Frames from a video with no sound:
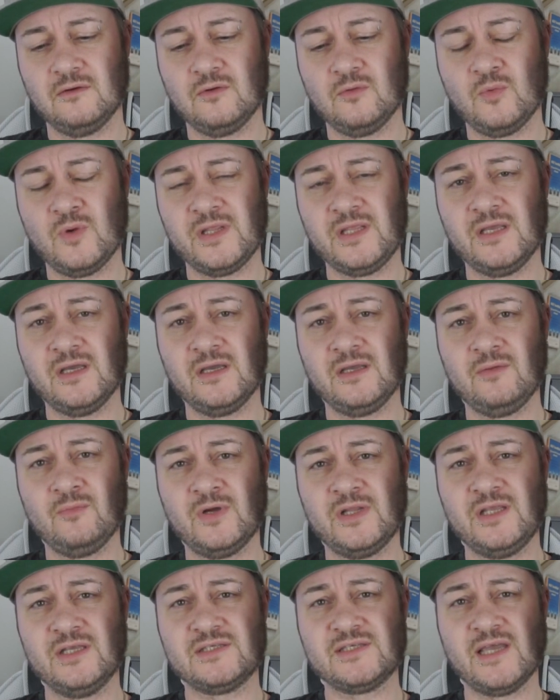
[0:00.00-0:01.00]
when
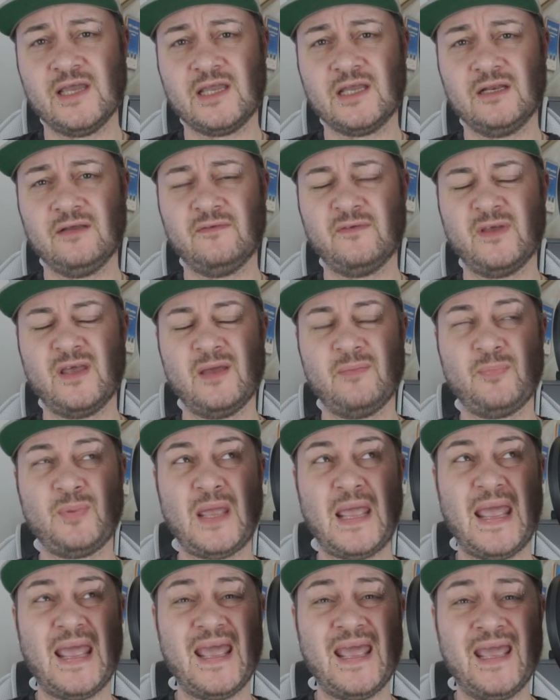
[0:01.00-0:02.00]
you're taking a vape
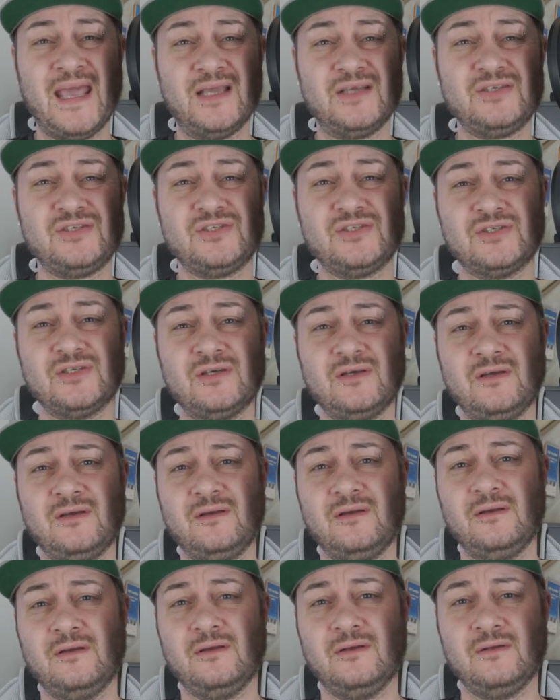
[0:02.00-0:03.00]
ish.
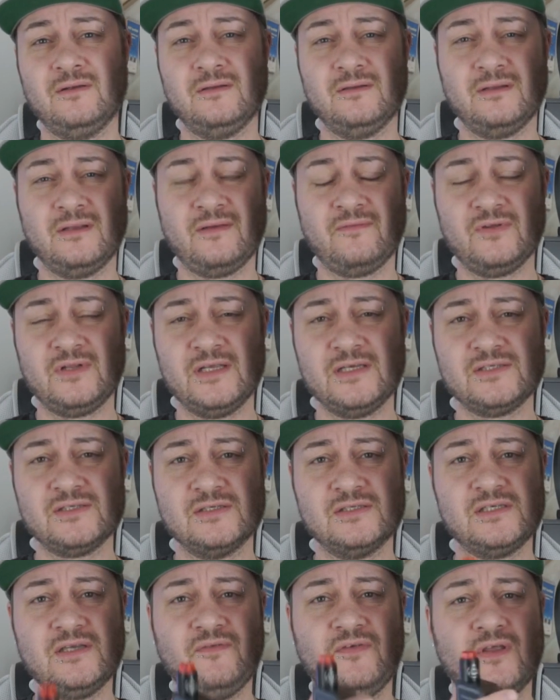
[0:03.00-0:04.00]
Have a
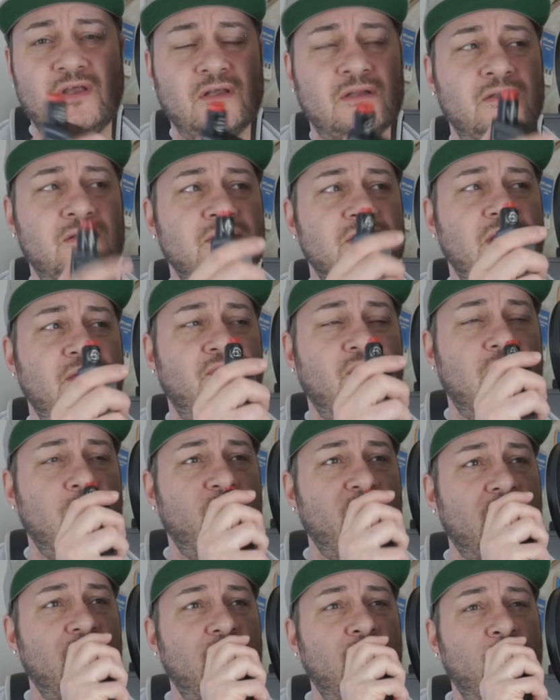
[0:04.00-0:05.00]
listen, see if you can
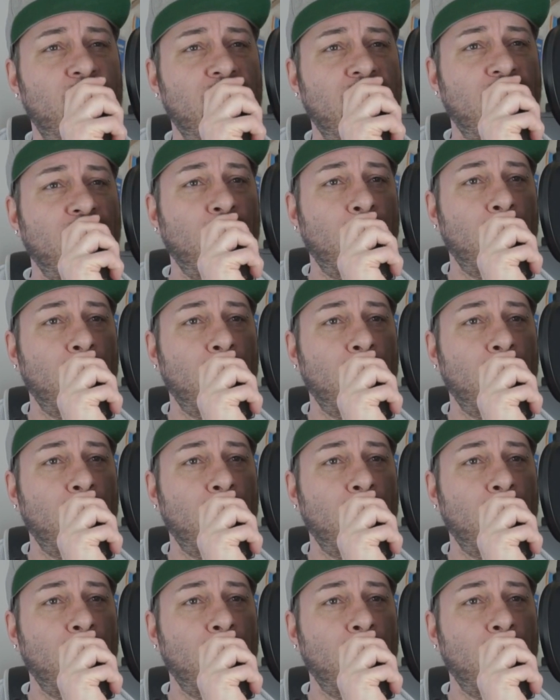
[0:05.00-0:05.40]
pick it up.